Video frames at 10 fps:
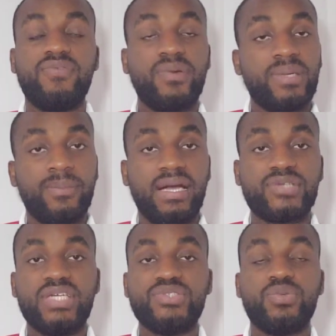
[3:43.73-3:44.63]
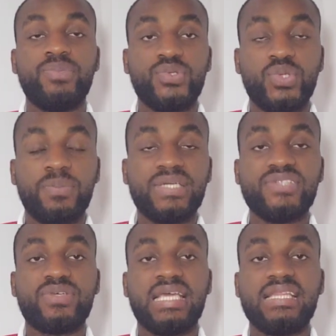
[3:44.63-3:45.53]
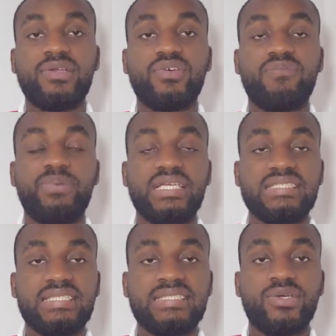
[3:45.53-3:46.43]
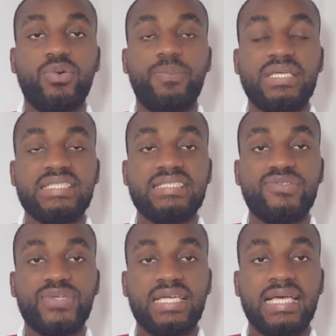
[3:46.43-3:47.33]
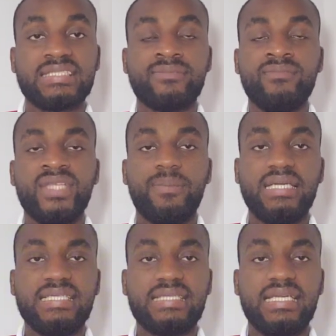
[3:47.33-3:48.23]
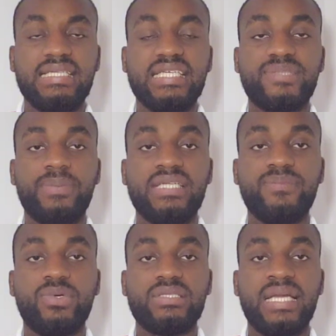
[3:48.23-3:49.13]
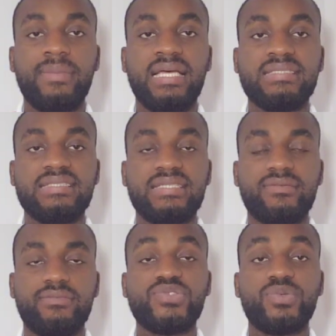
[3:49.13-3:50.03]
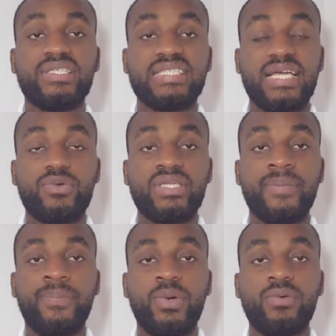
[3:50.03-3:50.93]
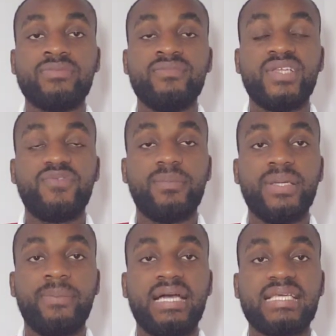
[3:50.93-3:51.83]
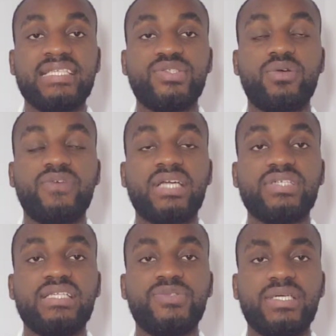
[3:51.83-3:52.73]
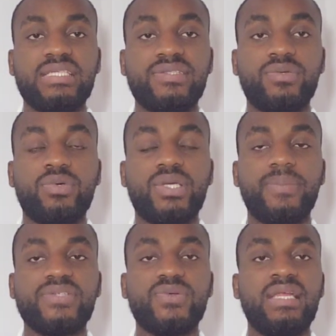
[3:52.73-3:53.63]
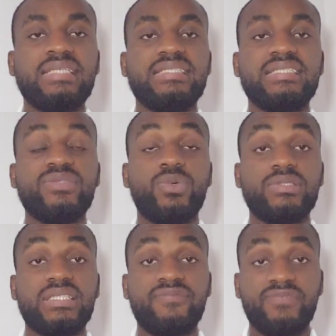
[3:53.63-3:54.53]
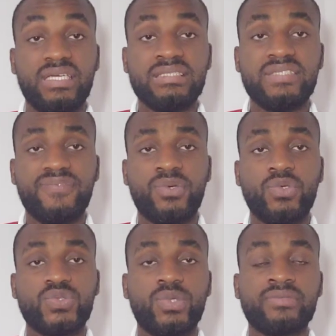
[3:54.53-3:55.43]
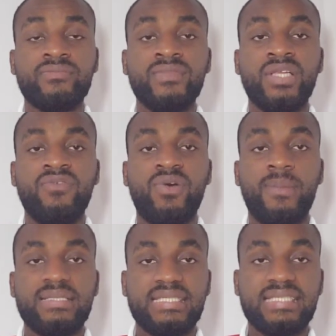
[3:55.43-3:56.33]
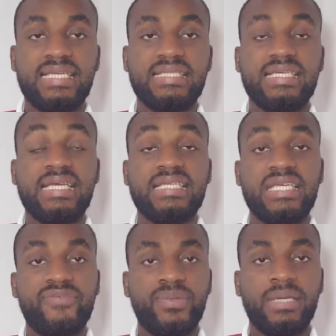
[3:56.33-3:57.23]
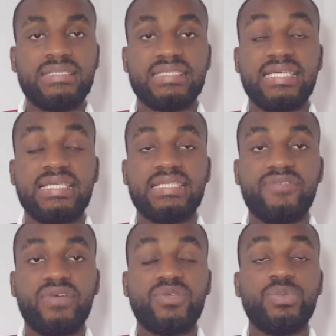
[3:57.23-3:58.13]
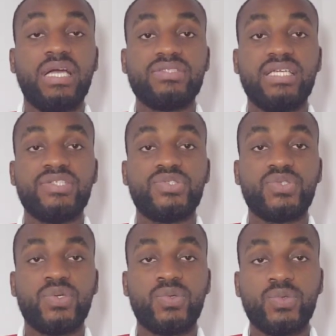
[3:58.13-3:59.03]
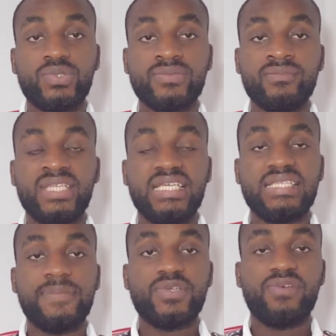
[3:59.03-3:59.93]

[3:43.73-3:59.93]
from the back, trying to build up, trying to get out of presses or pressing triggers. Manchester United spent more time last season to recycle the ball from the back instead of actually threatening the goalkeeper. So last season was a very difficult one for Manchester United, and every Manchester United fan actually struggled in terms